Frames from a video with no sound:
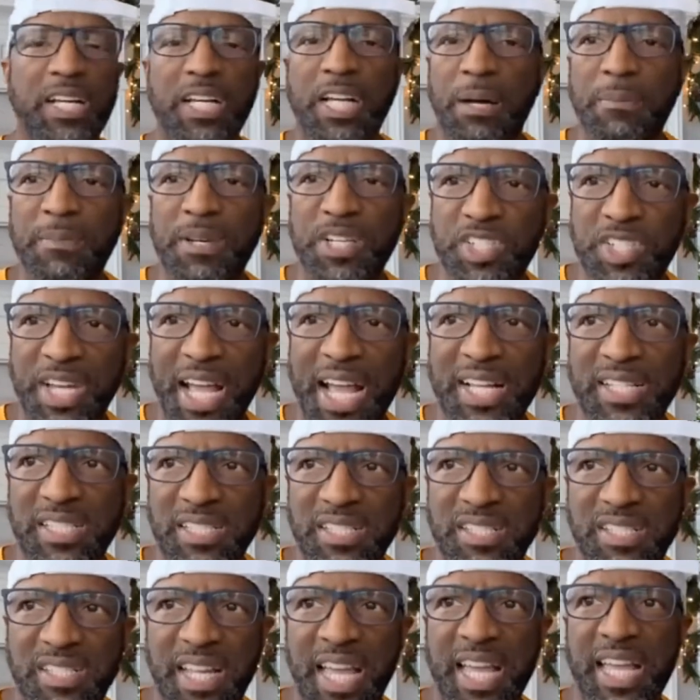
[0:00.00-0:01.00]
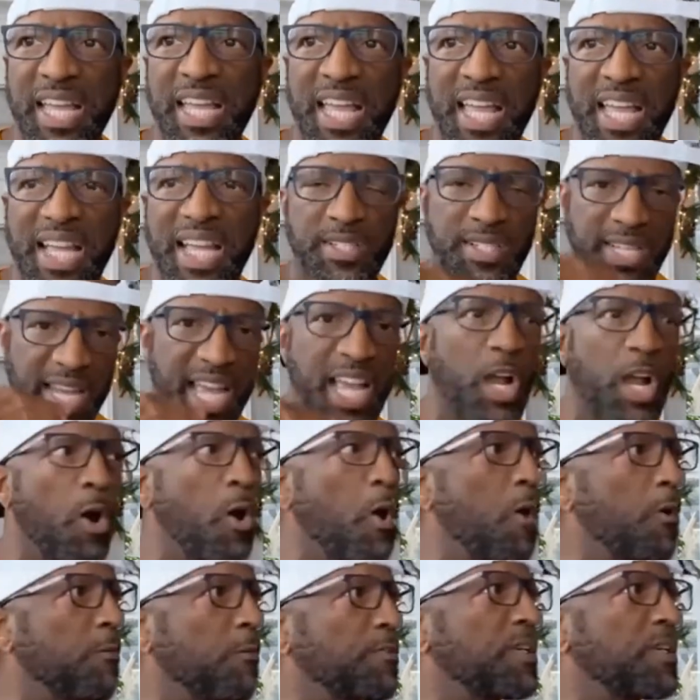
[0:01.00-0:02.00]
come to Jackson State and take
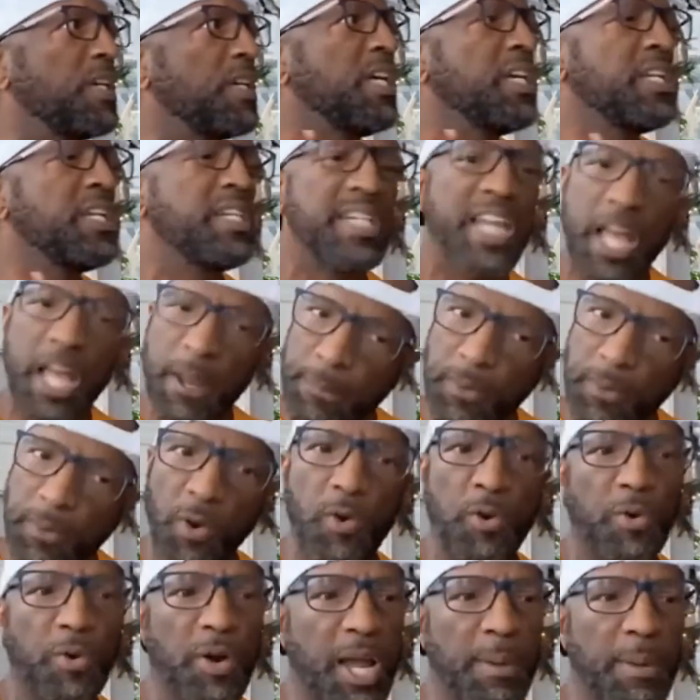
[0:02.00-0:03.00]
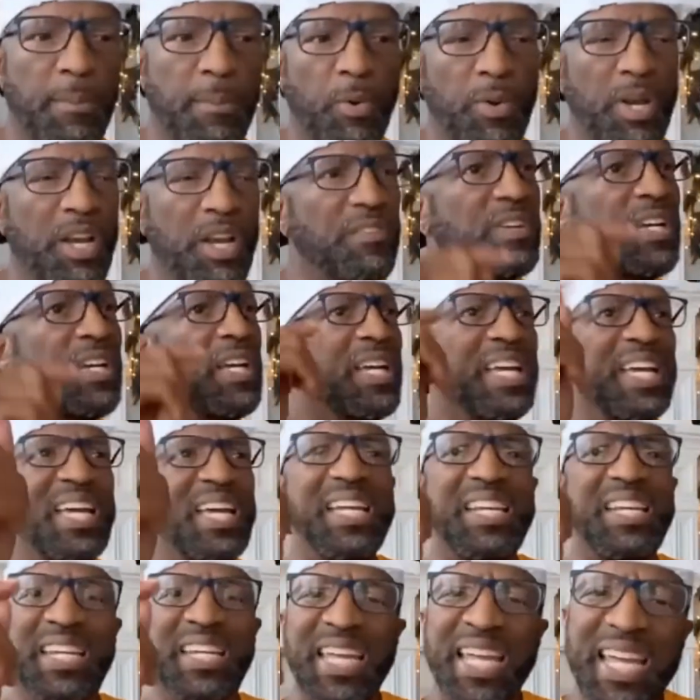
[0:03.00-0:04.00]
over that program or whatever.
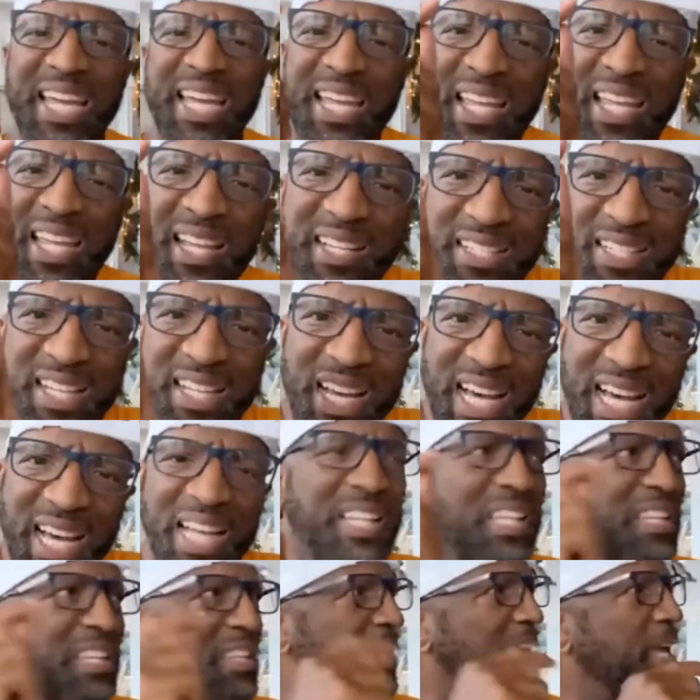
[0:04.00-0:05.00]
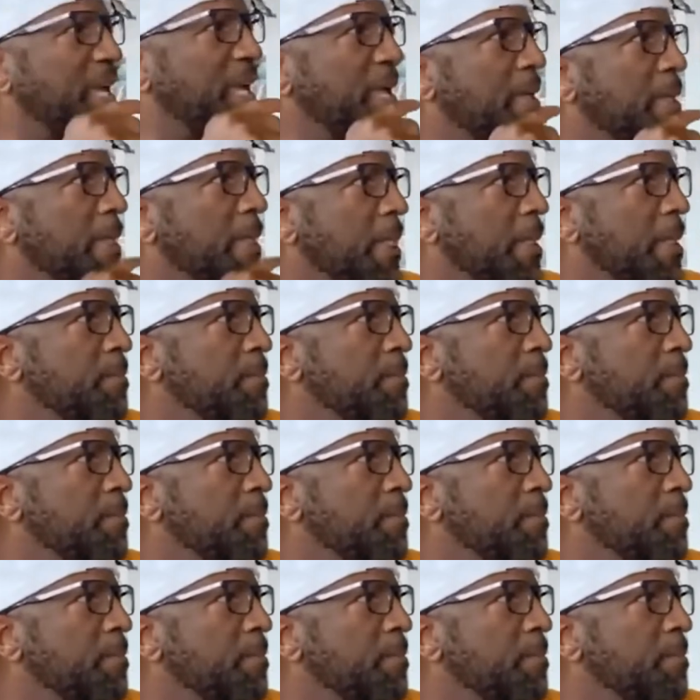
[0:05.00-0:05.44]
And then here's the other thing.